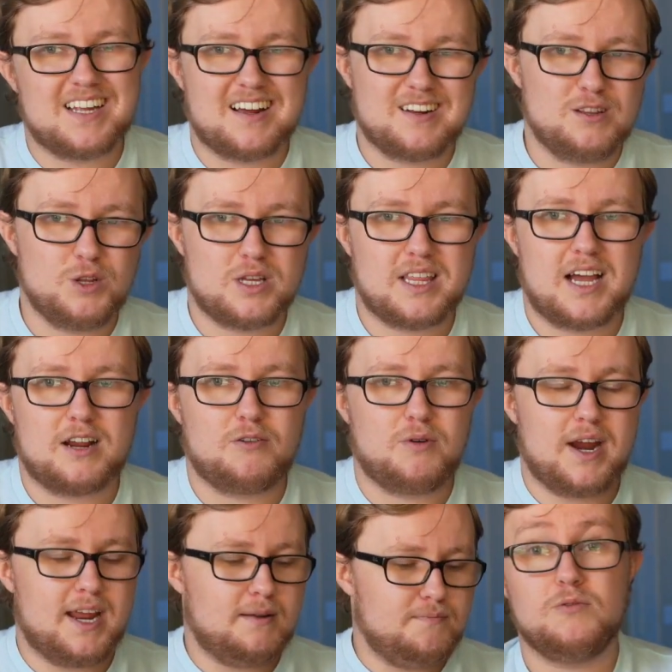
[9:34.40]
look that
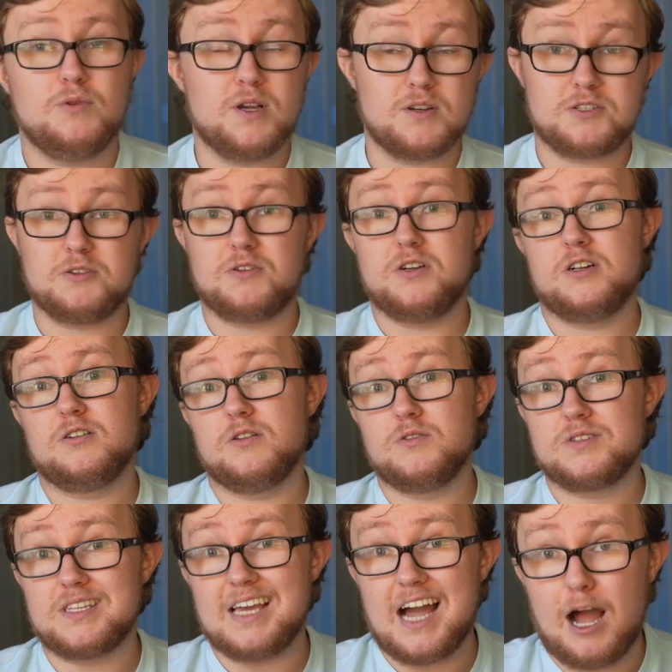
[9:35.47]
great. We also could
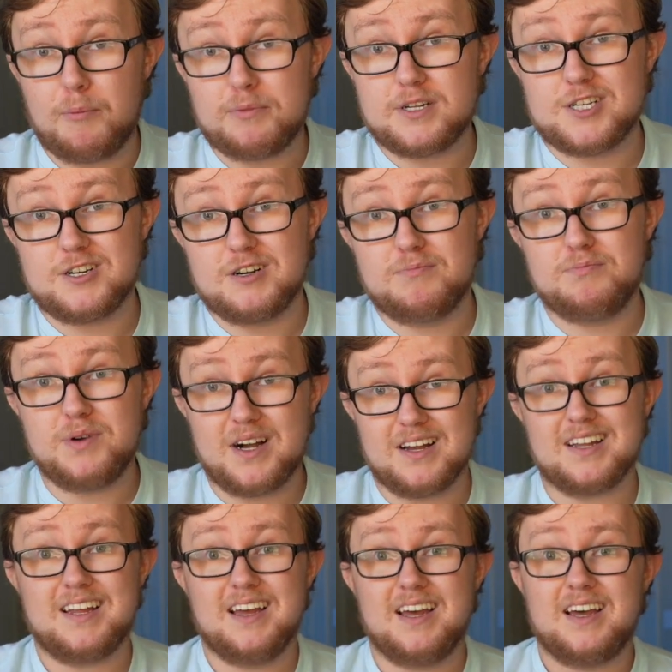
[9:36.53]
close the aperture, but